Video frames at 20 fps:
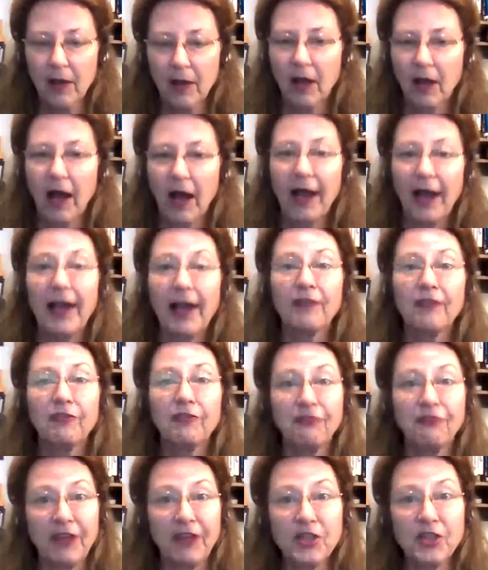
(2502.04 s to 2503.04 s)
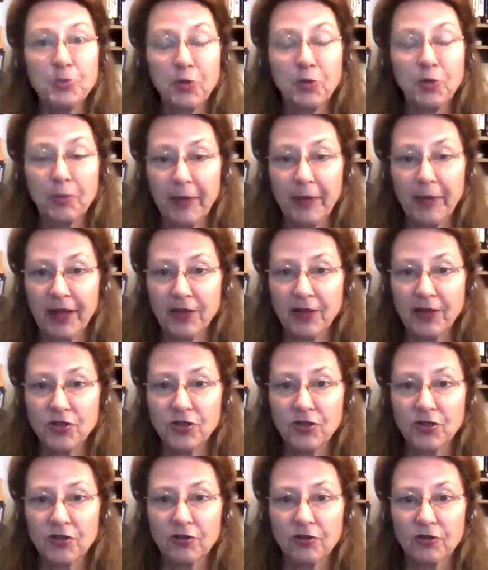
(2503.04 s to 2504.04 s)
I have a Facebook
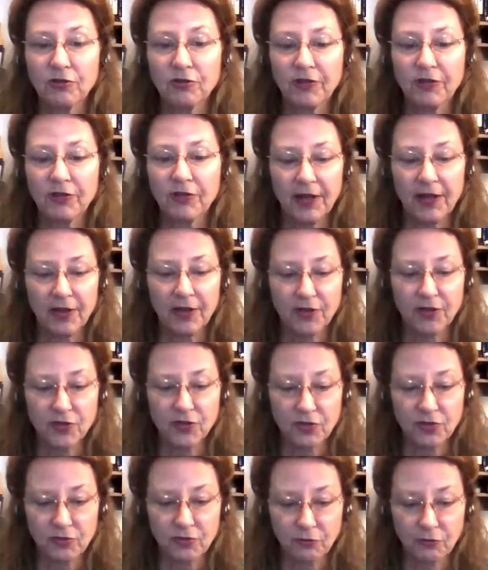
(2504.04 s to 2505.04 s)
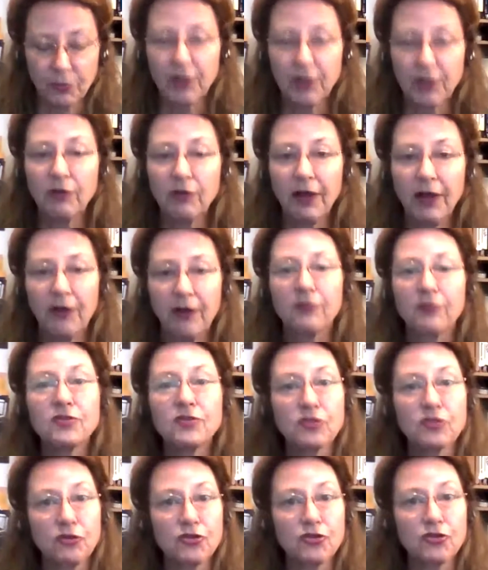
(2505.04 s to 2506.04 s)
page that is Real Health
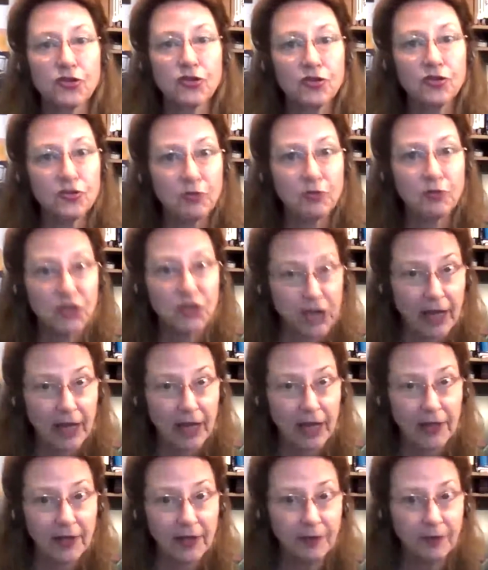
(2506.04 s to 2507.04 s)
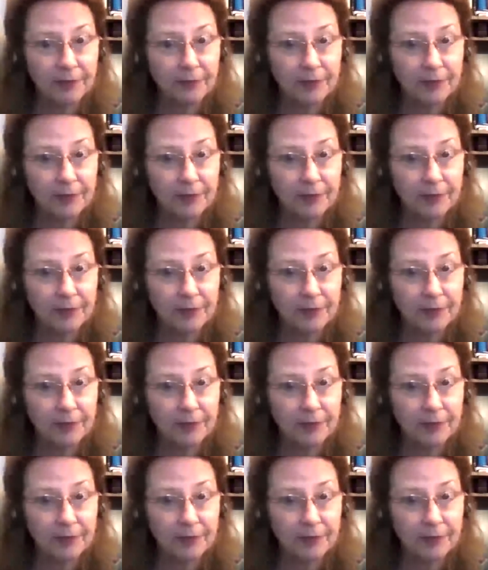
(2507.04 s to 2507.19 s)
Solutions with Jacquie.